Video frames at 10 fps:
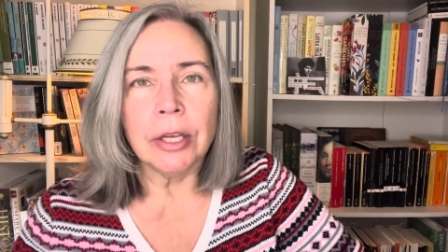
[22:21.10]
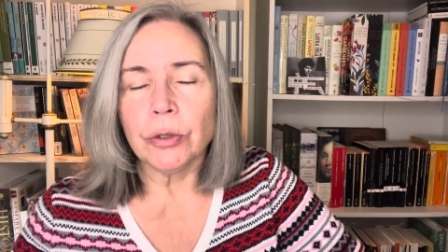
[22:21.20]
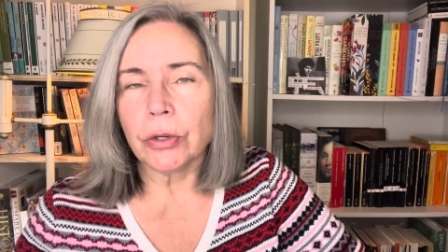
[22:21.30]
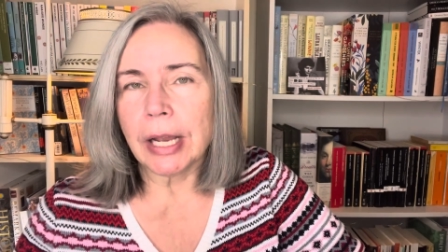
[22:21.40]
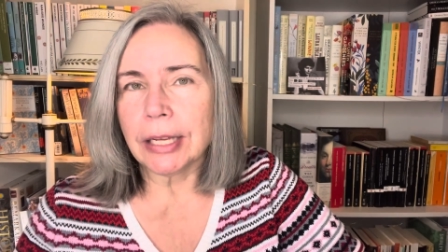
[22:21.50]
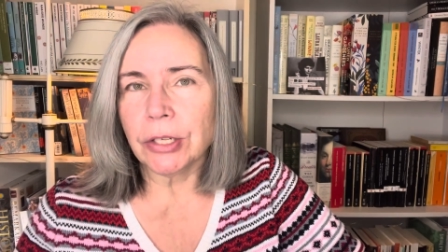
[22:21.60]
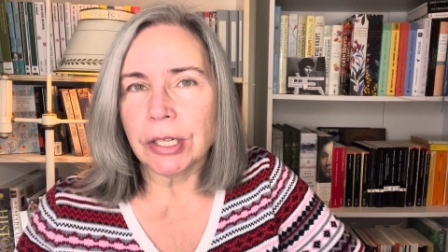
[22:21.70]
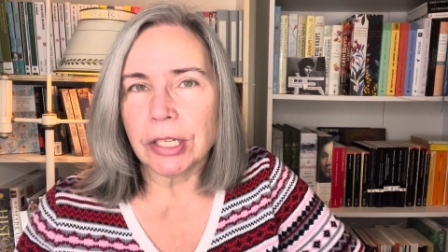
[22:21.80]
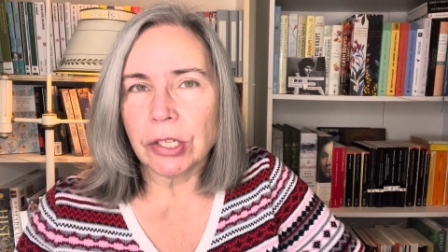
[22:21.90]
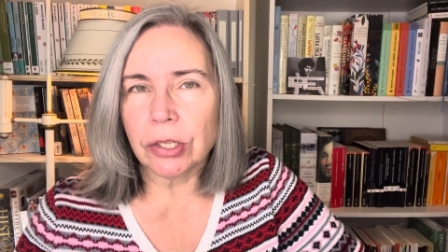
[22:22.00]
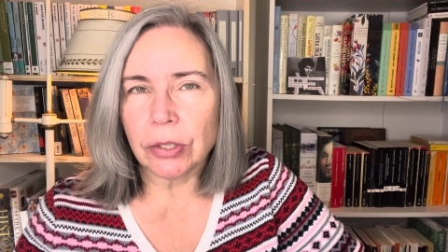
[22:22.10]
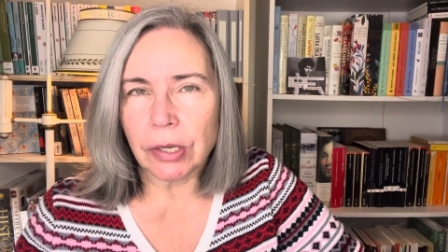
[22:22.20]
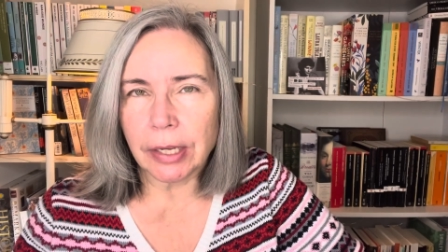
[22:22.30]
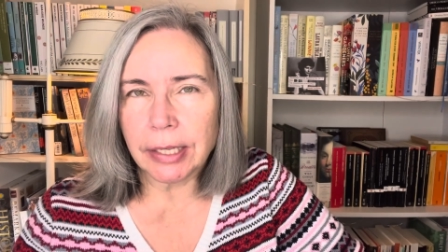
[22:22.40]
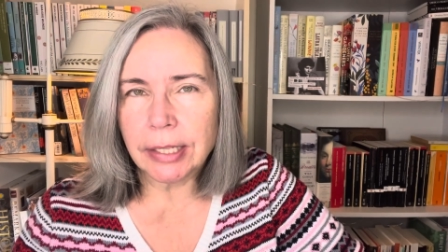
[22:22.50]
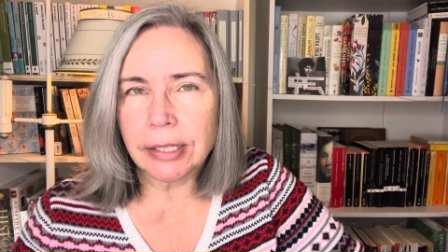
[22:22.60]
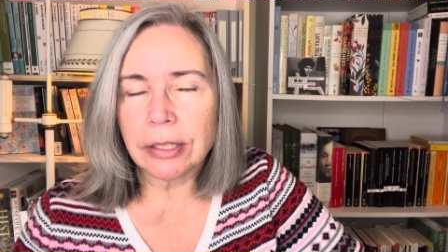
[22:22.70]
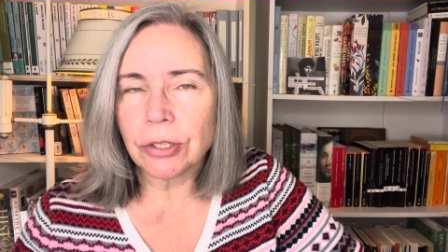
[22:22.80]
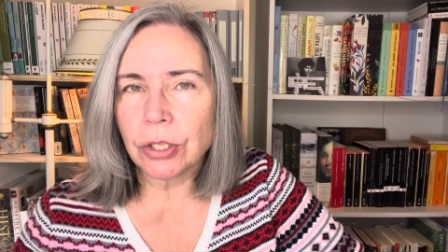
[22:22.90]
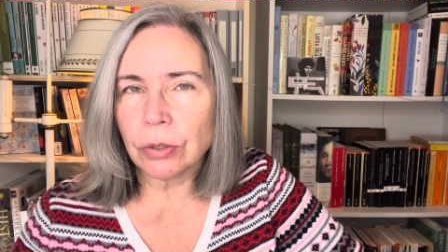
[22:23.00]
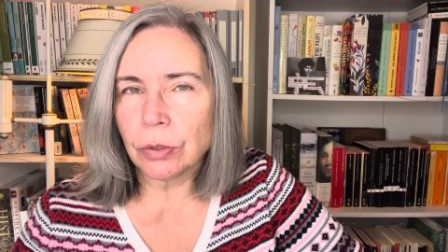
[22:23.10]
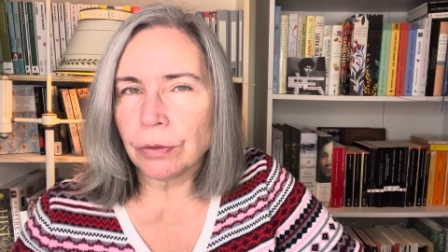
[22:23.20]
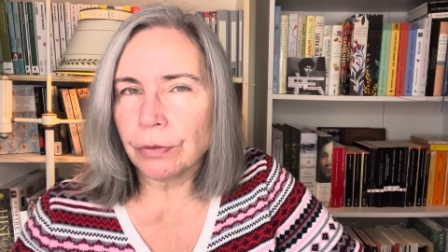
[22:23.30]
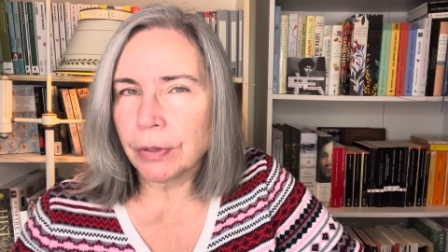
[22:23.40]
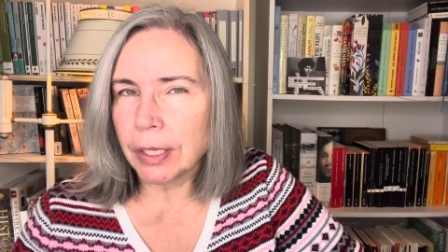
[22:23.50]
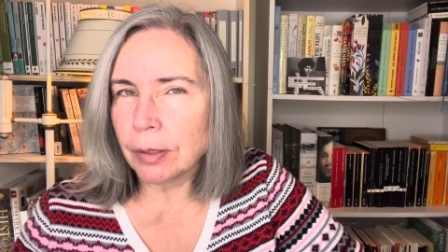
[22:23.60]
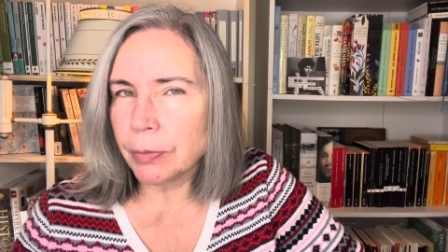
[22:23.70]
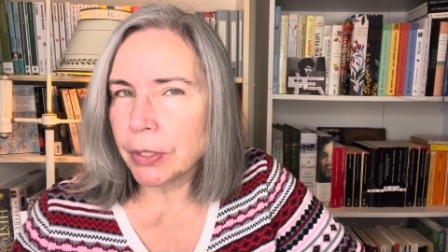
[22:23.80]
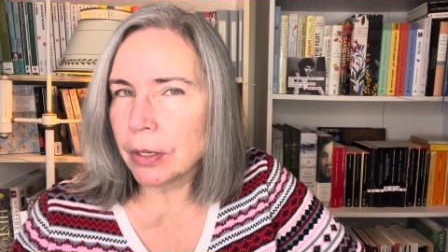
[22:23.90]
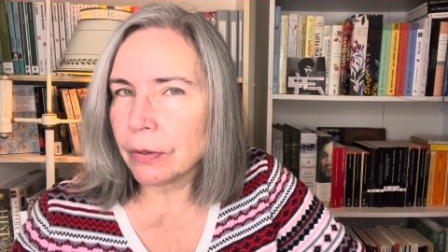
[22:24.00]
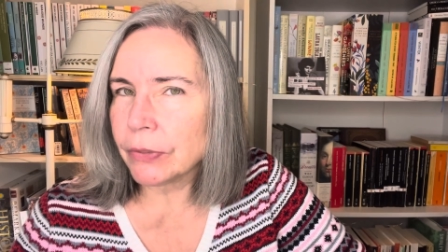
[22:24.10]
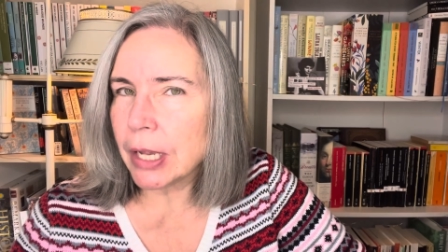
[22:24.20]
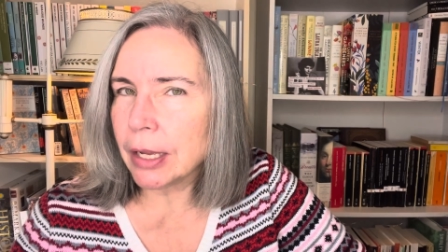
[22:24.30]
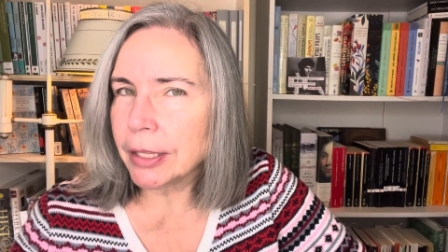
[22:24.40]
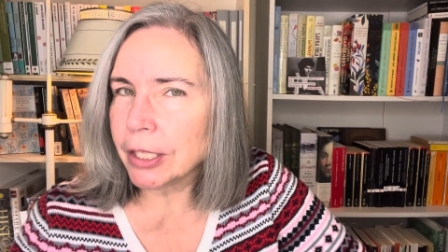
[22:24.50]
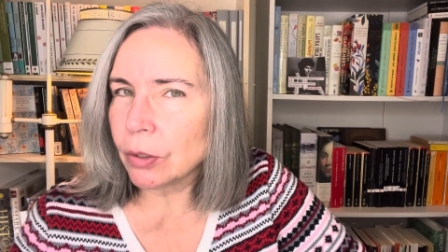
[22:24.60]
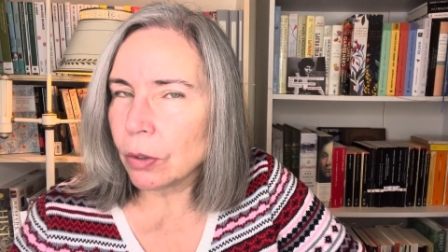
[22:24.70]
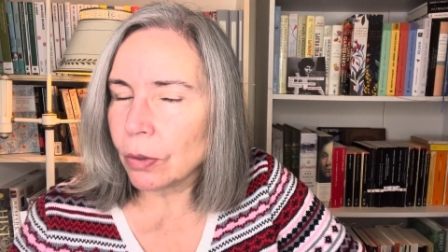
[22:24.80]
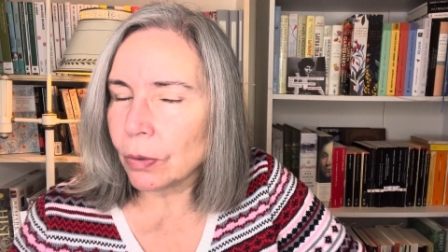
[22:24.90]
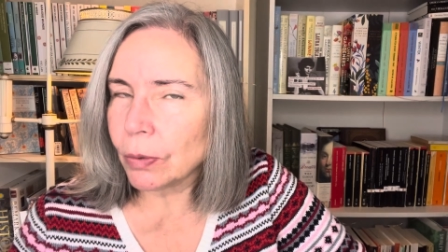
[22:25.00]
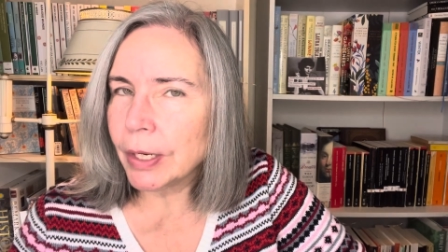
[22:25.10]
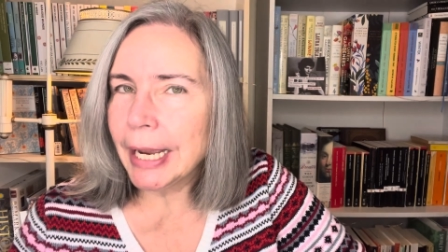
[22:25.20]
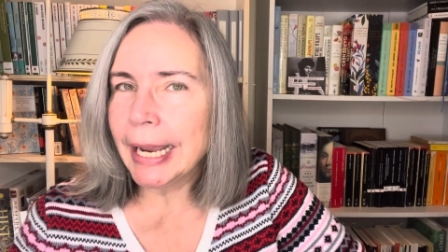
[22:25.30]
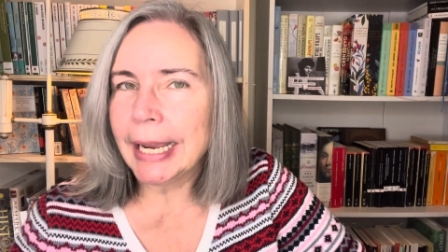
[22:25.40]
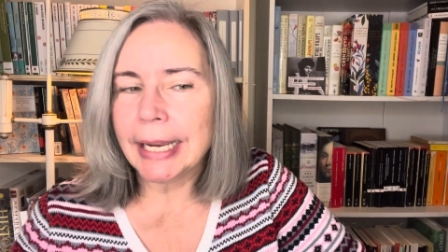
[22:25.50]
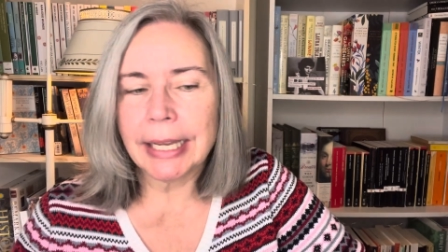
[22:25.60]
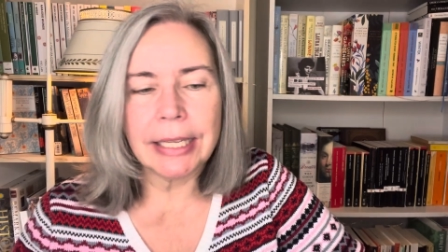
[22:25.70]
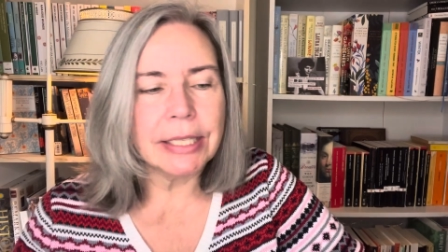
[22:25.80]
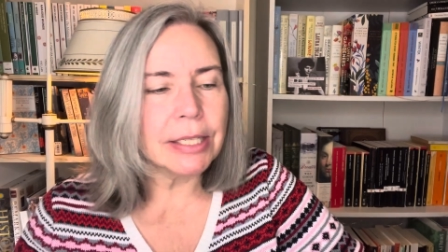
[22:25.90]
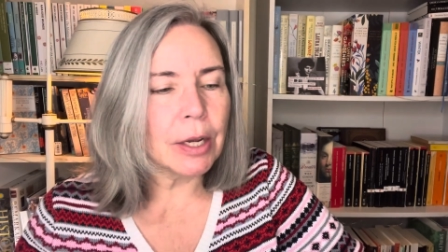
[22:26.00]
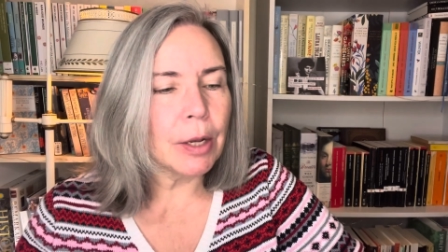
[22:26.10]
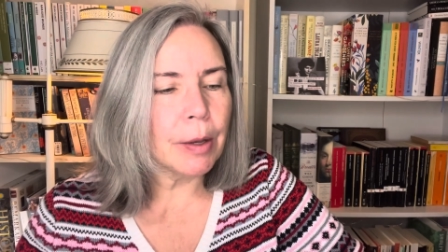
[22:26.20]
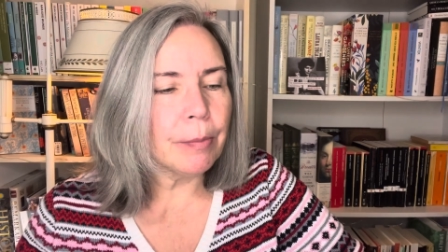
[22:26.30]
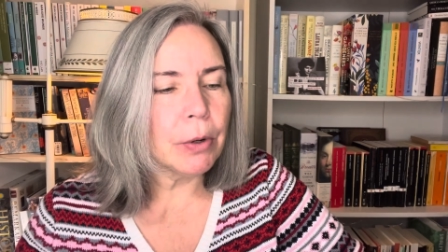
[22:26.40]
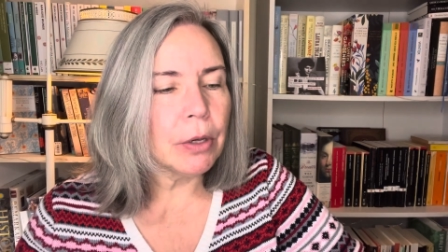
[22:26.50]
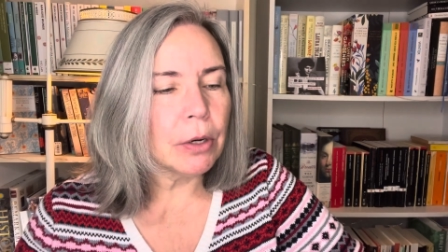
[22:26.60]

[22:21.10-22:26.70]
tragedy strikes the children find themselves on their own and um,